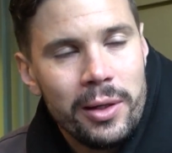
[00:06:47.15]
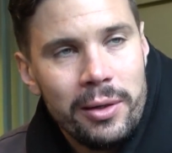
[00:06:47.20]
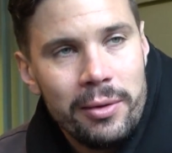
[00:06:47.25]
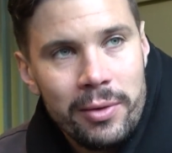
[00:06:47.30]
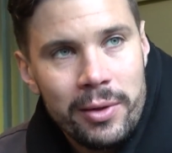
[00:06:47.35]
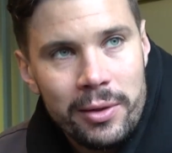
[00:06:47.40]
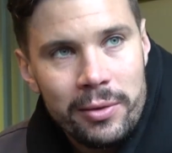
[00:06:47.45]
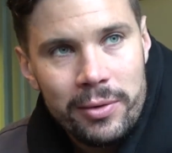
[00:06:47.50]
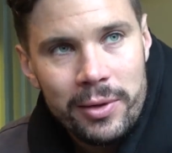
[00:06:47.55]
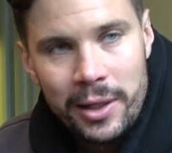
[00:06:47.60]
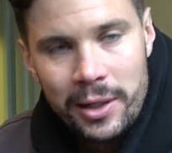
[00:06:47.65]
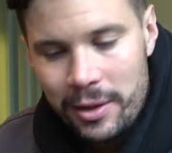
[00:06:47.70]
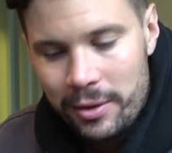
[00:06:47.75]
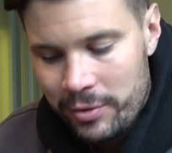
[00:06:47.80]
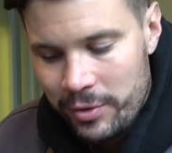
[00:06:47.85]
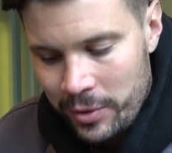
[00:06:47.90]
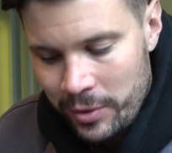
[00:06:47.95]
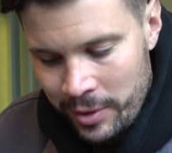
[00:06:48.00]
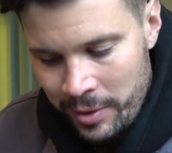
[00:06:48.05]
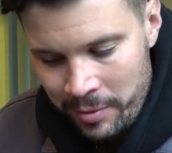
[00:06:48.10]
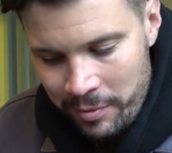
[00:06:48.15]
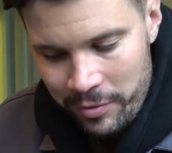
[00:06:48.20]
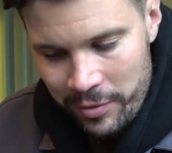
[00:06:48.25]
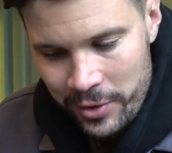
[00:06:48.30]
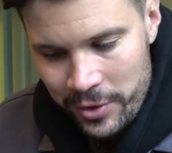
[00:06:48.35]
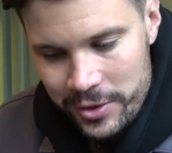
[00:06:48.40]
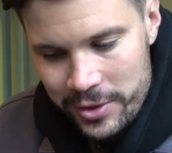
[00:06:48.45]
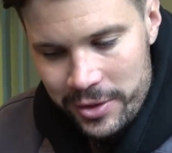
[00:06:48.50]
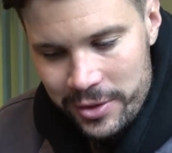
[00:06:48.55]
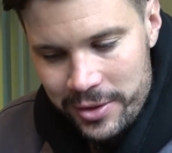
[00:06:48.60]
Even if like if you're in the
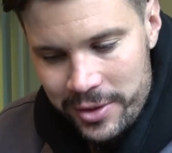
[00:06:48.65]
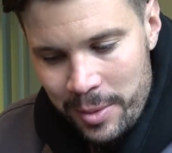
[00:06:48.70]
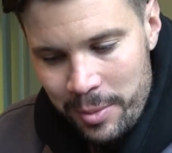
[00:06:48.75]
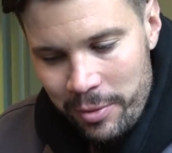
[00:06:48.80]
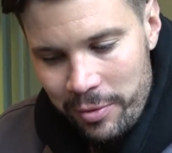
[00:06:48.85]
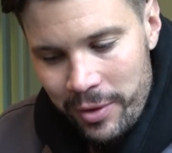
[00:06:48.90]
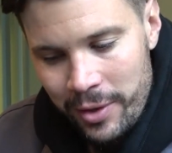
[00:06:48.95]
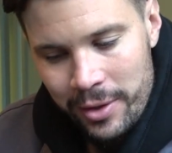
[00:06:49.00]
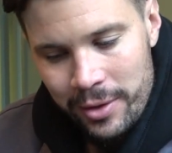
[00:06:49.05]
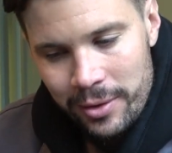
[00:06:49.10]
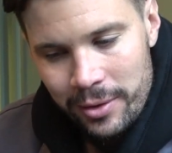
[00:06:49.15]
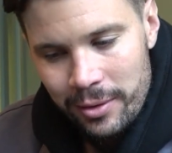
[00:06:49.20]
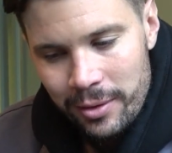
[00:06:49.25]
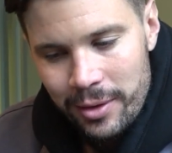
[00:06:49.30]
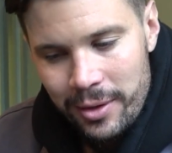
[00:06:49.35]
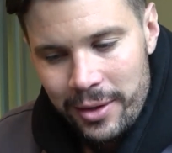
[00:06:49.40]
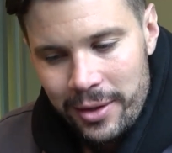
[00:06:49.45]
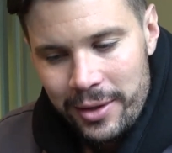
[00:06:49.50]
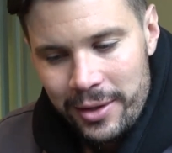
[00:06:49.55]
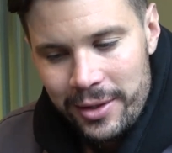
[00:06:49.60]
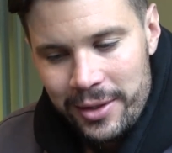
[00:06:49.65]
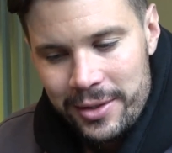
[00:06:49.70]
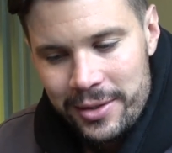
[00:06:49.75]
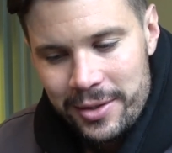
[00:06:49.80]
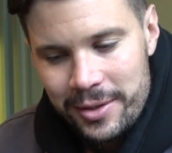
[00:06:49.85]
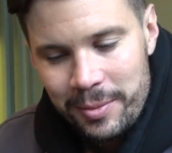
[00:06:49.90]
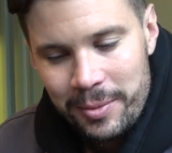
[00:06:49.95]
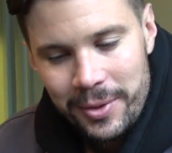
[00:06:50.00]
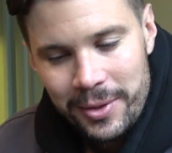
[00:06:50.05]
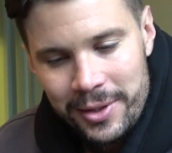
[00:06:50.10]
first semi-final,
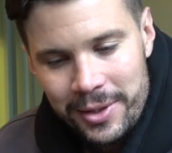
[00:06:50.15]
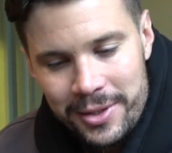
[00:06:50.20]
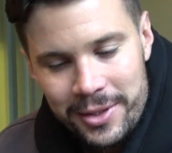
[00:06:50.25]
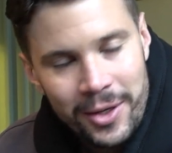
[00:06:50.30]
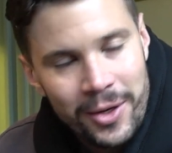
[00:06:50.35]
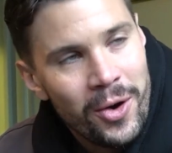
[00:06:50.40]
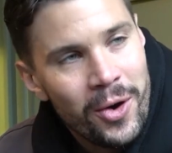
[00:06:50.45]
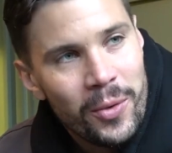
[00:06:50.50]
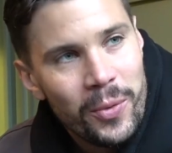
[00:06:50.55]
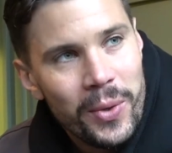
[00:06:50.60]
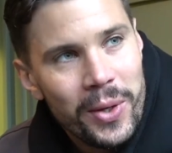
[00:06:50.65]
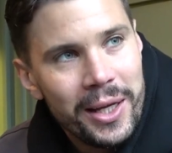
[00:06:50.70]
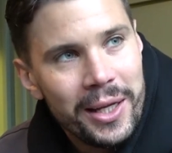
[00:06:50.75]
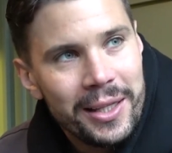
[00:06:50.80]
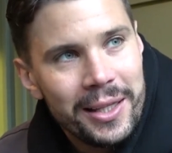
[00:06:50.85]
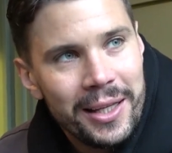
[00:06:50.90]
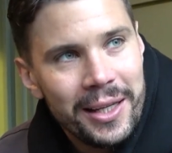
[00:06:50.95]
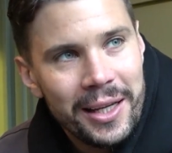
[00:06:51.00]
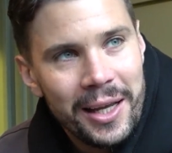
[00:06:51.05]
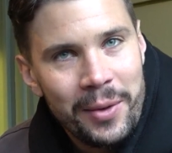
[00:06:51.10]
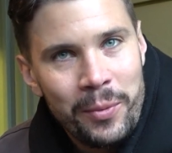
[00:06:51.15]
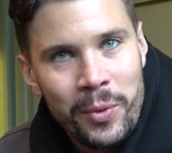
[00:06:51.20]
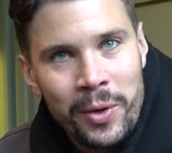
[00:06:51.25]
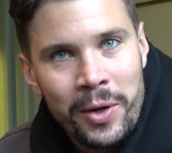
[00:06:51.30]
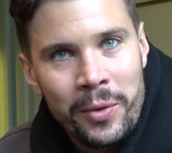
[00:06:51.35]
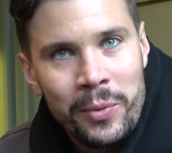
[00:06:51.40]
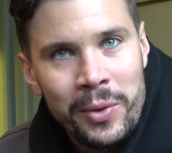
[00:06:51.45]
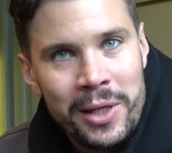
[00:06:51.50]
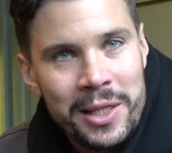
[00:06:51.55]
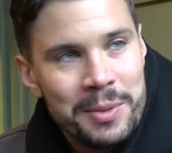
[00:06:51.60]
it's a long wait. Like I
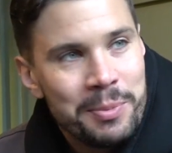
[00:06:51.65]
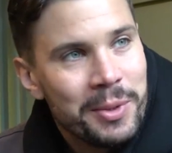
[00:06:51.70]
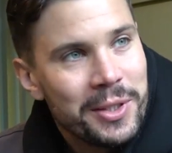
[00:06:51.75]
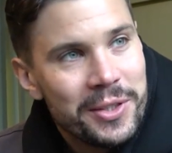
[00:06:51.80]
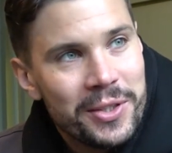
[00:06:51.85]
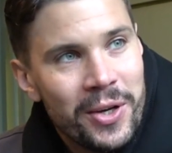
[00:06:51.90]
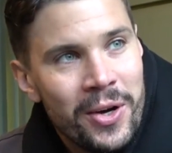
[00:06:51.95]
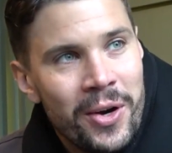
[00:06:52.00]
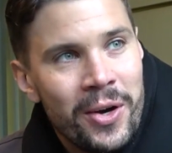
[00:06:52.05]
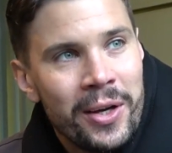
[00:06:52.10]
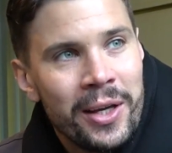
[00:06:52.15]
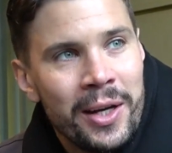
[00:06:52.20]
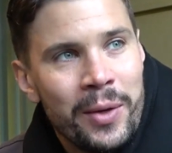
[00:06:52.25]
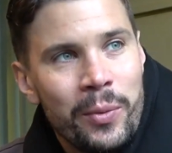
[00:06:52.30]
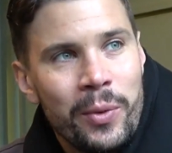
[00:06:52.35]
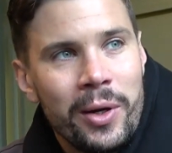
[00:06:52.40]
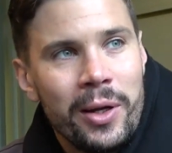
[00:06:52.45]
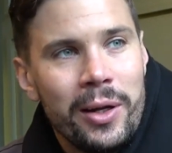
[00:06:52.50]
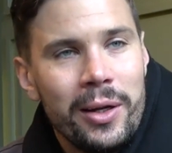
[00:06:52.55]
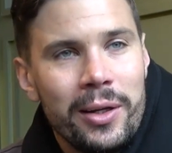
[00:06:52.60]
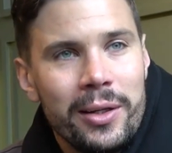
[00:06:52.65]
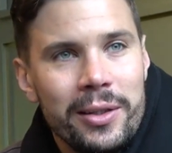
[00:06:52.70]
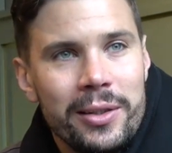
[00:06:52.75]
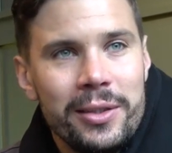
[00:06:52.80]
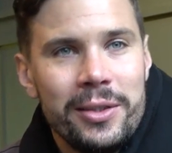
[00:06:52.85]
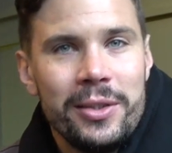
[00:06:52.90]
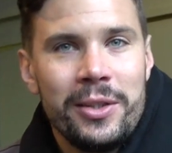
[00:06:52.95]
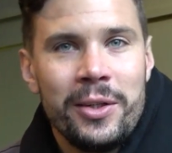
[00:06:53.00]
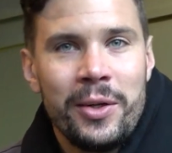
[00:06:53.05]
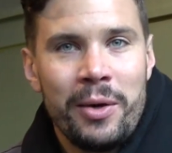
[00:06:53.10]
want to release my song, and I want
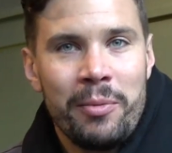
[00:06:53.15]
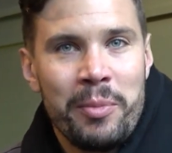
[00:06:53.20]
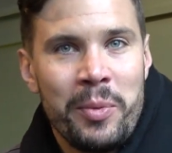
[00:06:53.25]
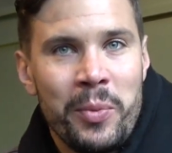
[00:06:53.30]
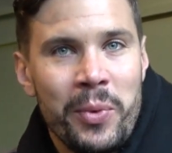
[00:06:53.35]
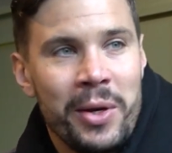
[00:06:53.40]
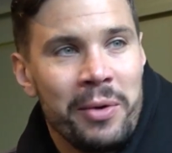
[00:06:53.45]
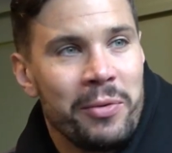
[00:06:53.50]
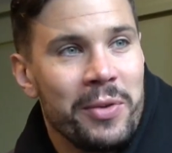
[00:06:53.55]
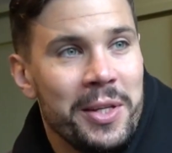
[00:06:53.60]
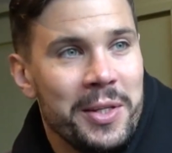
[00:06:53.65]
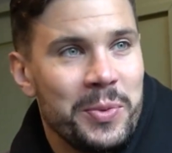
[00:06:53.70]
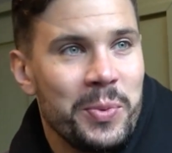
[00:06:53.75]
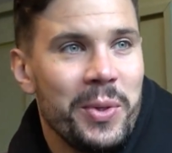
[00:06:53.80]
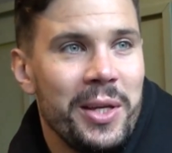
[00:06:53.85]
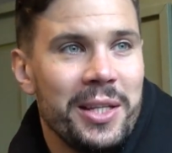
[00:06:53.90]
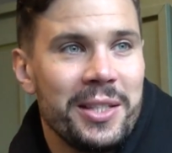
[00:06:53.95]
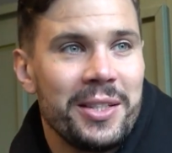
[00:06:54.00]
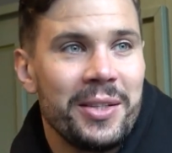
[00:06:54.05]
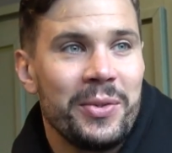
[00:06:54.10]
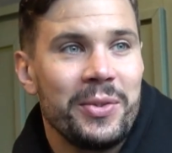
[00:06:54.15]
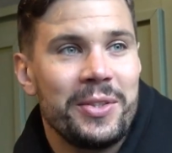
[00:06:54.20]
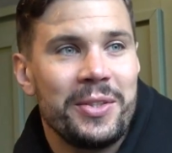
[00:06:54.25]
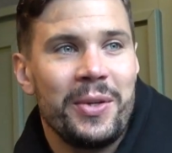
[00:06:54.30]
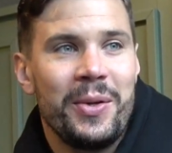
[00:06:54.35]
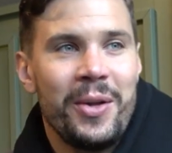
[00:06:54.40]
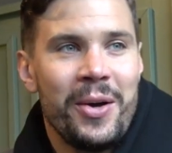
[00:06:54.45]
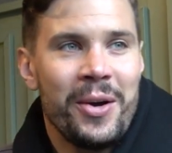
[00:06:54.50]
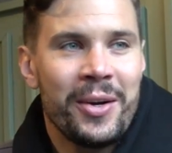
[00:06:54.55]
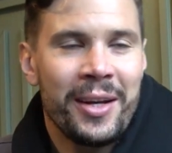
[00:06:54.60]
to, I've been waiting for this week so
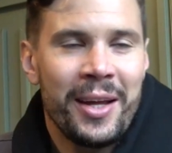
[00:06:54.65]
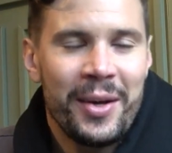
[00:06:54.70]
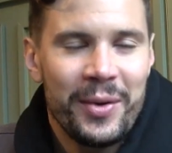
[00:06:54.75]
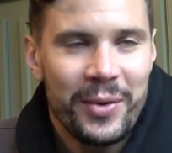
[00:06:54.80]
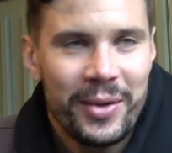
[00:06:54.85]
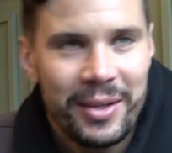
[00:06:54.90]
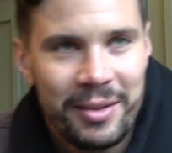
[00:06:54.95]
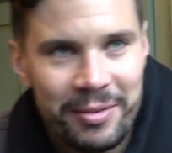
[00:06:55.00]
long now.